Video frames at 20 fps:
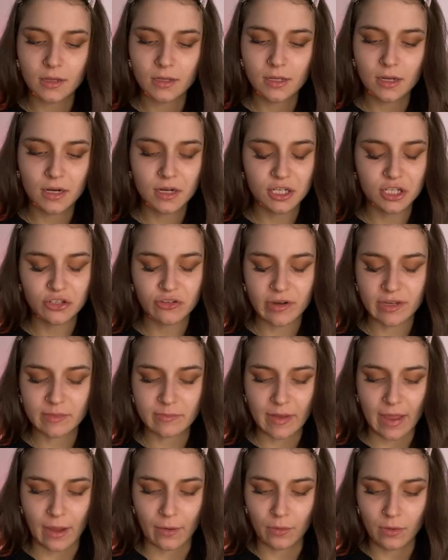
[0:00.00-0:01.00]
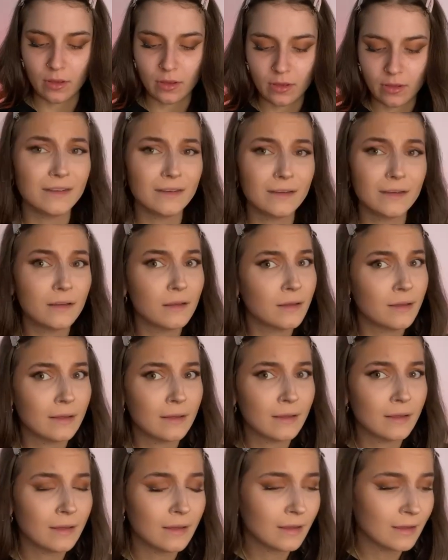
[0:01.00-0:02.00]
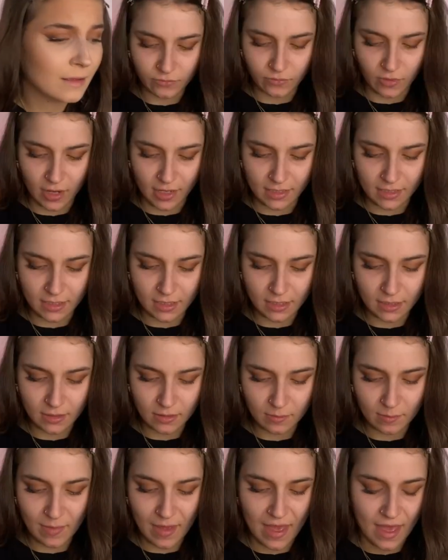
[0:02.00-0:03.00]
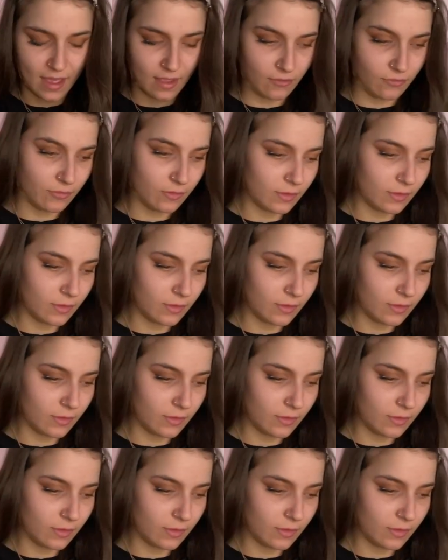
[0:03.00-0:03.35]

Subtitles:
You're gonna stress me out. Right, behave.